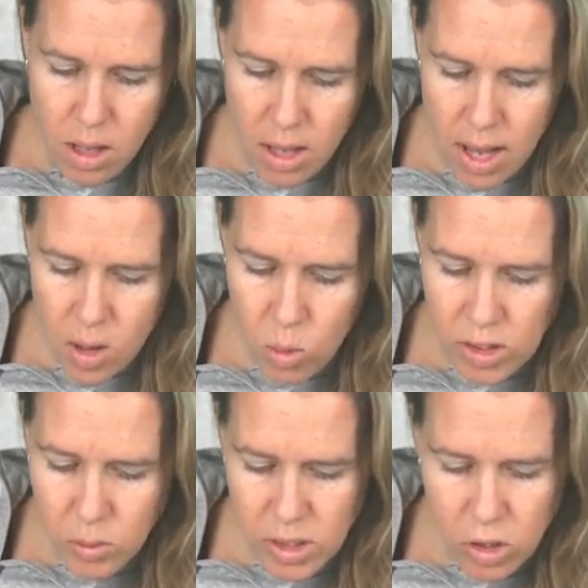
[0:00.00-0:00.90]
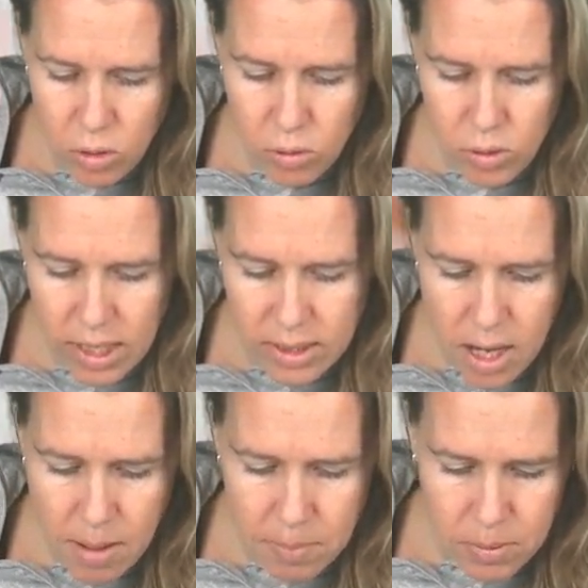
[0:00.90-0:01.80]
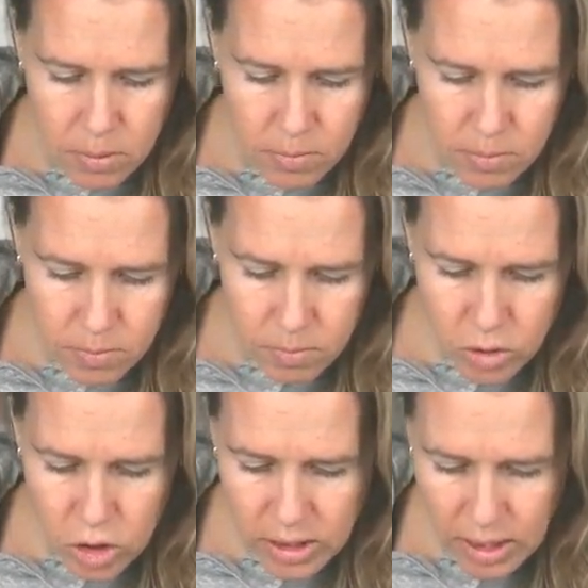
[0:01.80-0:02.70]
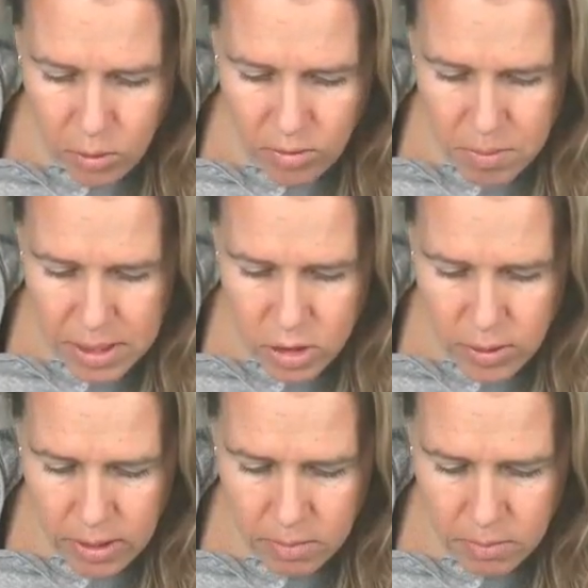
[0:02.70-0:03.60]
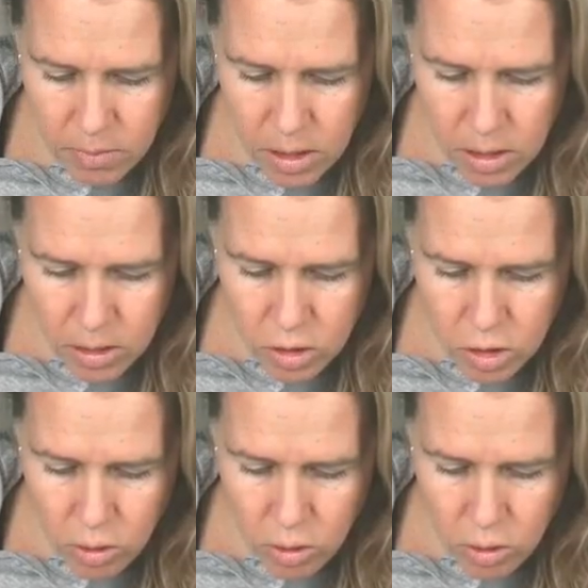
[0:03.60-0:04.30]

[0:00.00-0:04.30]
And once we sew through that top, just like we've been doing, sew